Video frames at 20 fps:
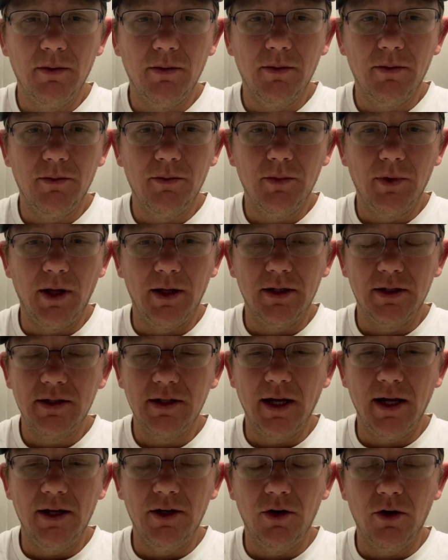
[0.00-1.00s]
like the
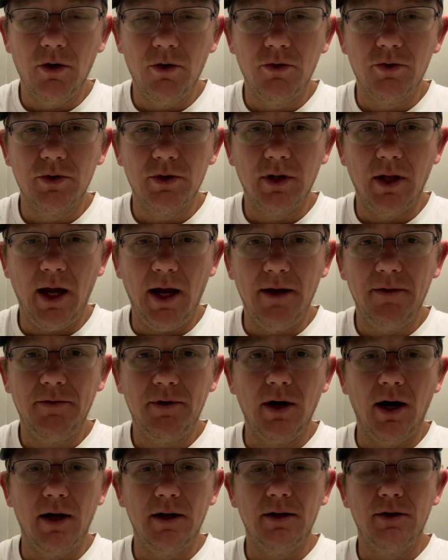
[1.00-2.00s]
saying goes, life
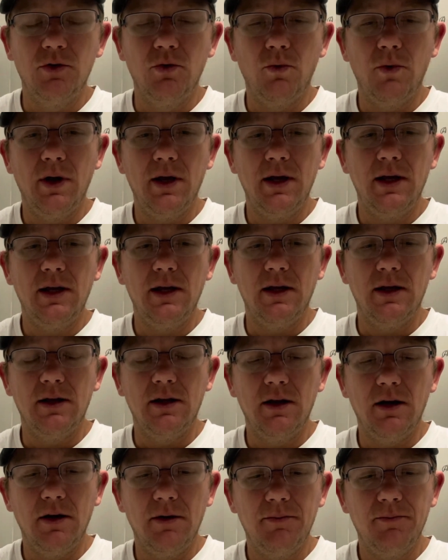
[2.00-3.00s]
got in the way, and
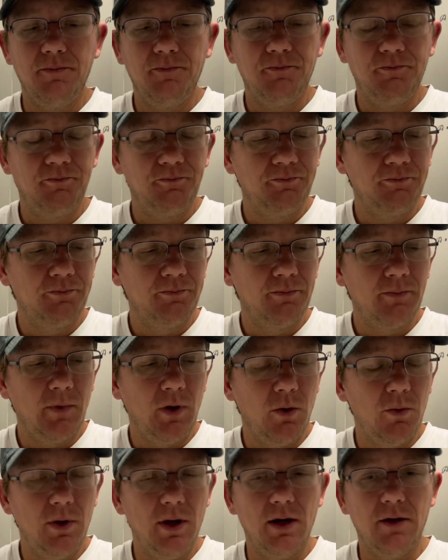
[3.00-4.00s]

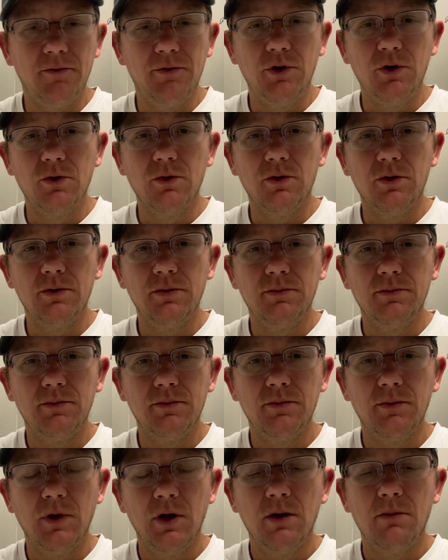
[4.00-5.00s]
we had a funeral
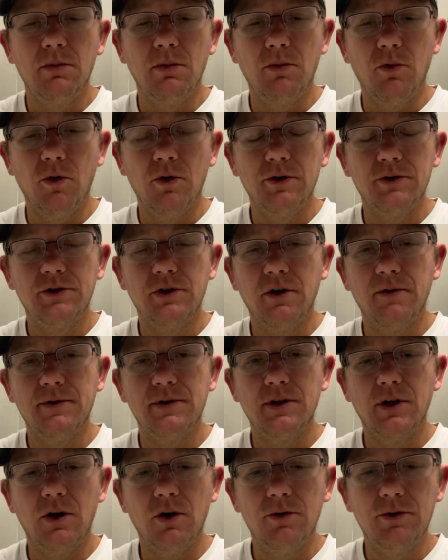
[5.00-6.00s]
memorial service
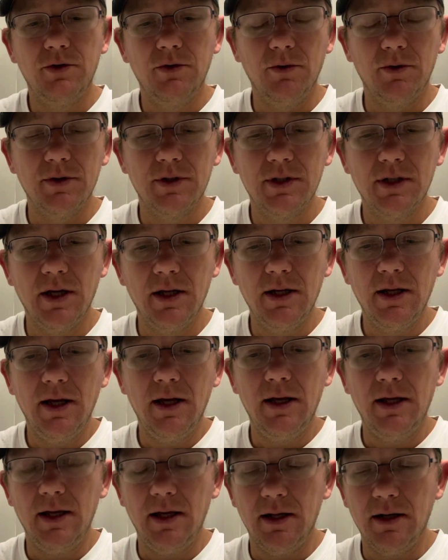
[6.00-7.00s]
to go to on
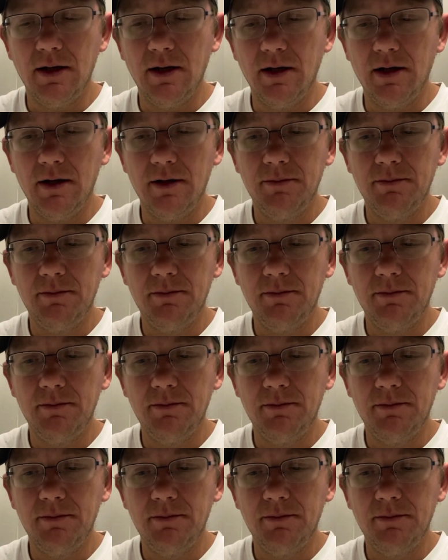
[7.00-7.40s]
Sunday, and that